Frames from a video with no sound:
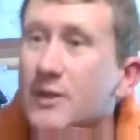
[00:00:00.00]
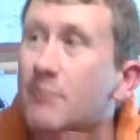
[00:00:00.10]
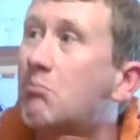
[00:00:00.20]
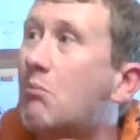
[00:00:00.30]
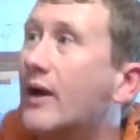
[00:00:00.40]
I
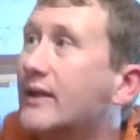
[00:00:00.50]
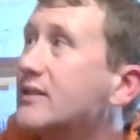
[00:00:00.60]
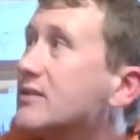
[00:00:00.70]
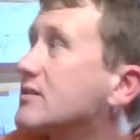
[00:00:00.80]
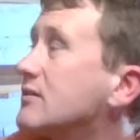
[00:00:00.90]

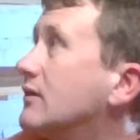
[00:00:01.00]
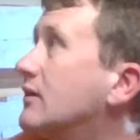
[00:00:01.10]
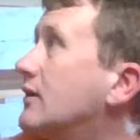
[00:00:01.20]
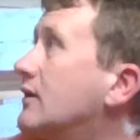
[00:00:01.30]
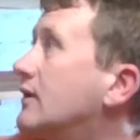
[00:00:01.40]
might
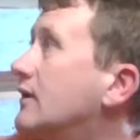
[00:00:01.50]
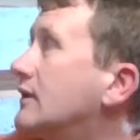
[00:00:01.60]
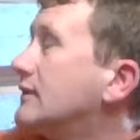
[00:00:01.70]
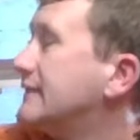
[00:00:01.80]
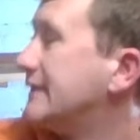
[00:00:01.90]

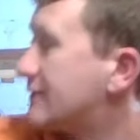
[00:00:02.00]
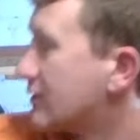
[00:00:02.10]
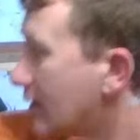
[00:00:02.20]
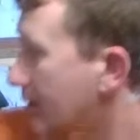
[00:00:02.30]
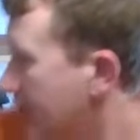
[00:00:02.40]
need to grab